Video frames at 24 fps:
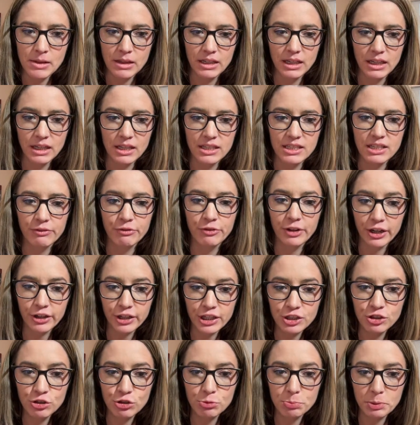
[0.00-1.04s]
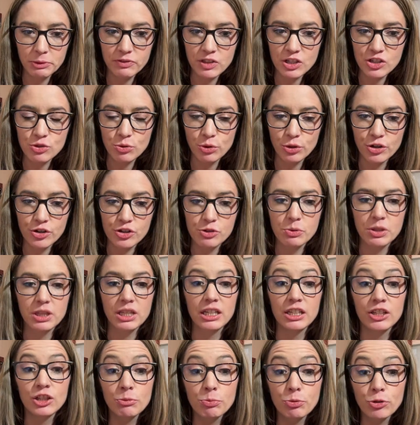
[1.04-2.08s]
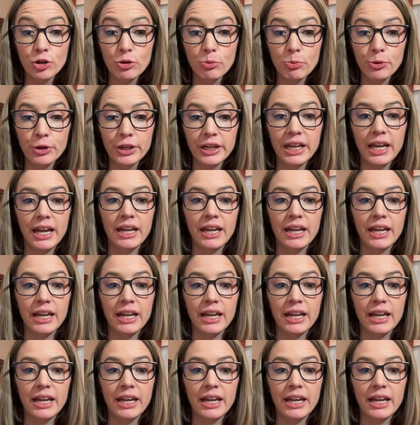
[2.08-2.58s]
is a varied group of disorders with inappropriate